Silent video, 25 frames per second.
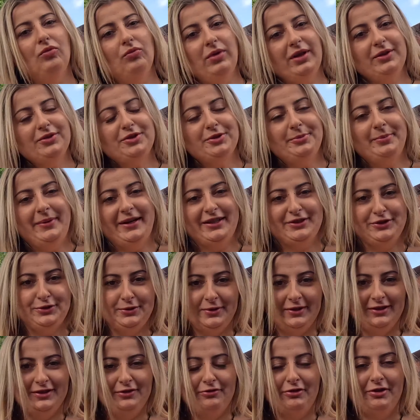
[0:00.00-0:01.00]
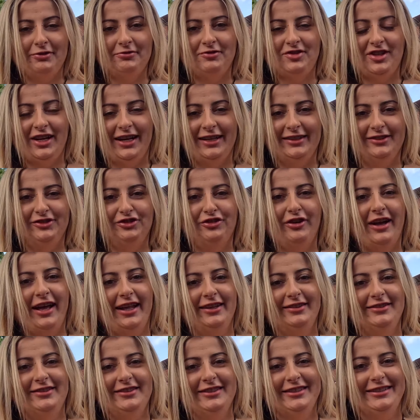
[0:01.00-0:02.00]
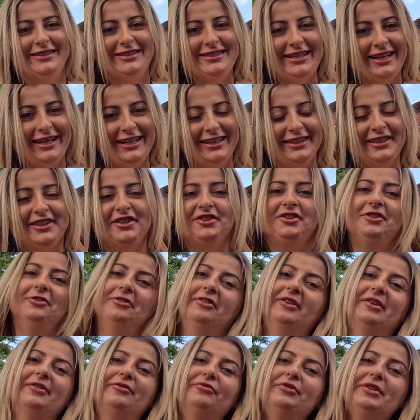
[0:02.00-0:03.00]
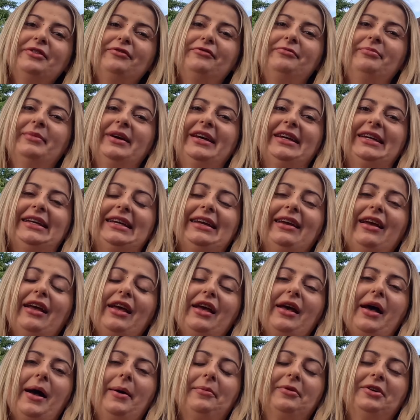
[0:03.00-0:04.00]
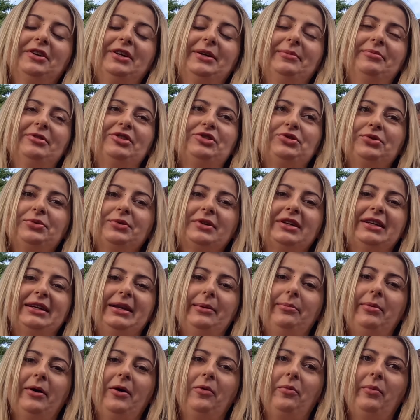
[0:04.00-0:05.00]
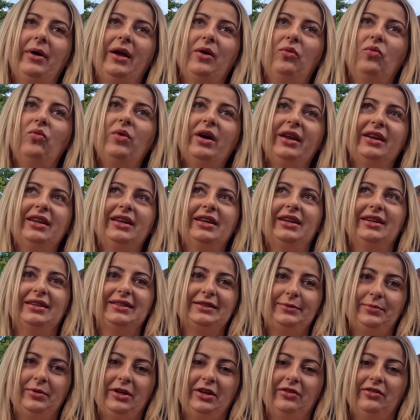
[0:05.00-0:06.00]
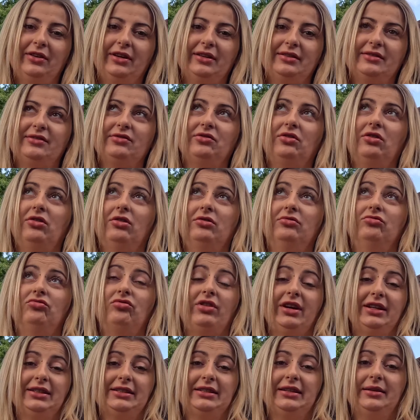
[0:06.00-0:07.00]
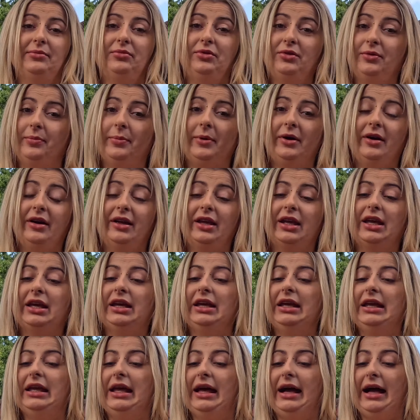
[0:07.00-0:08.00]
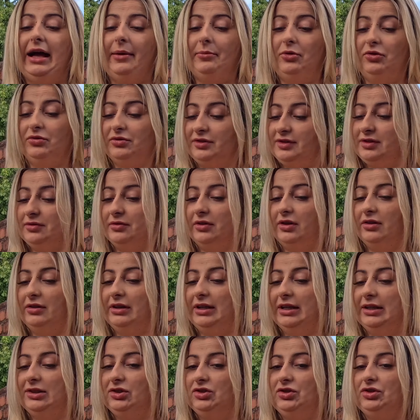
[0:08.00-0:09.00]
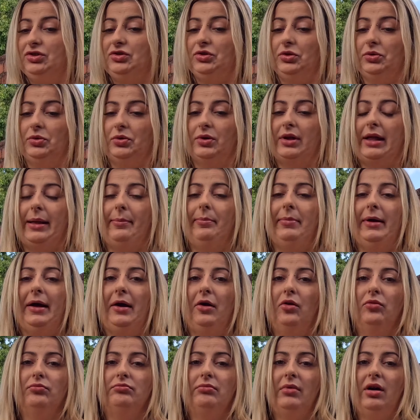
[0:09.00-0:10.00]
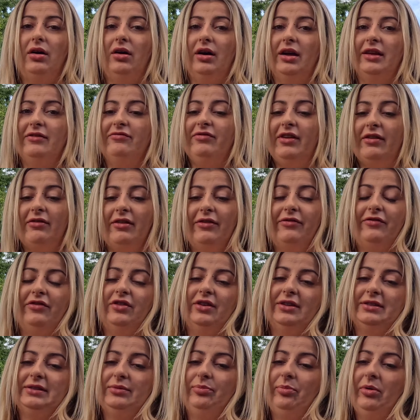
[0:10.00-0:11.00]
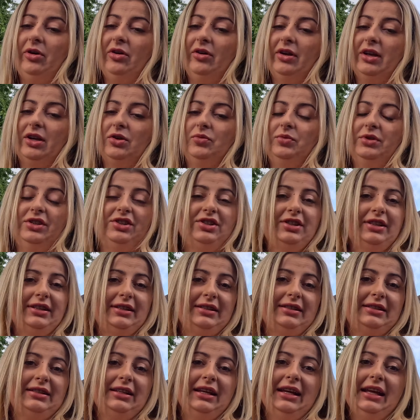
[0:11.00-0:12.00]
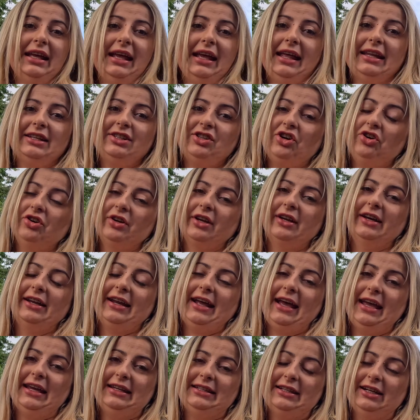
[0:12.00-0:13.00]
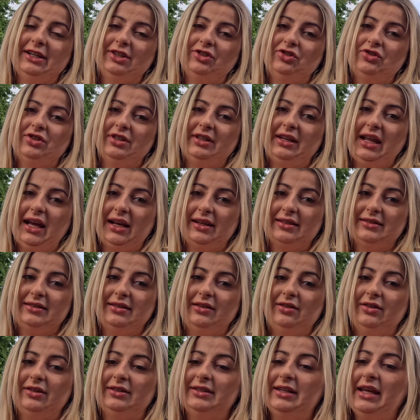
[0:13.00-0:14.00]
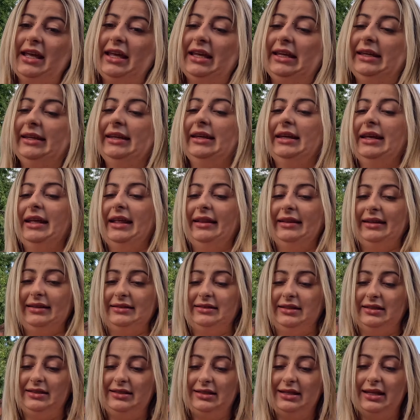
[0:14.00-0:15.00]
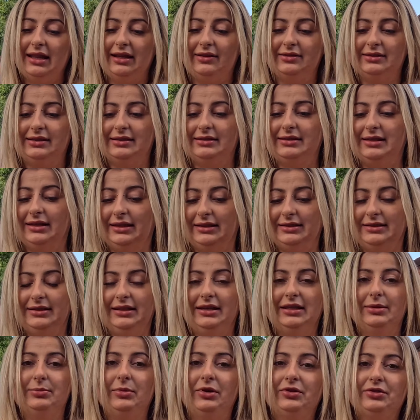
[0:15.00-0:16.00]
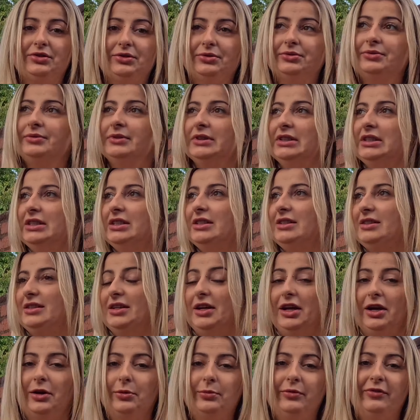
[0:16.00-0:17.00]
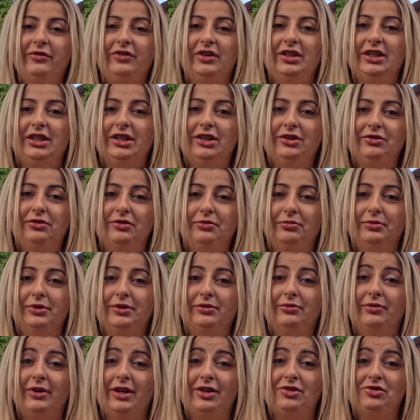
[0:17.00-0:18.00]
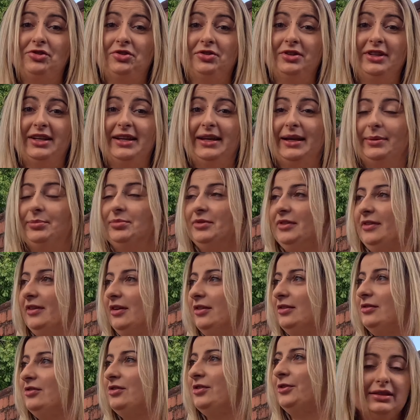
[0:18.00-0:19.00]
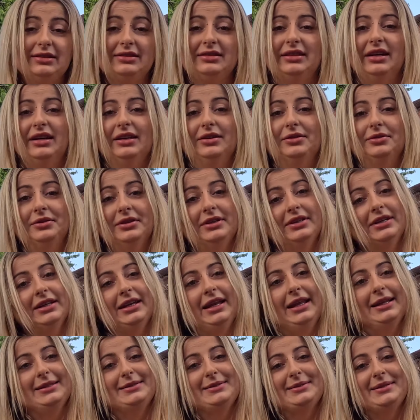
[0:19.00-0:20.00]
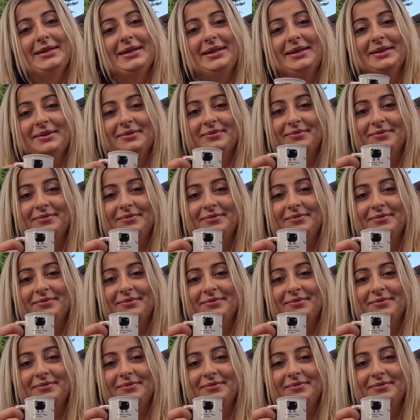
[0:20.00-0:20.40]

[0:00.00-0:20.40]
Welcome back to On The Road channel and today you are with me. I'm gonna be talking about my one year experience on riding a motorbike. I'm also gonna talk about my very first bike which is Tiger 800 XRT. That's a 2016 model so hopefully you will enjoy the episode. So let's see.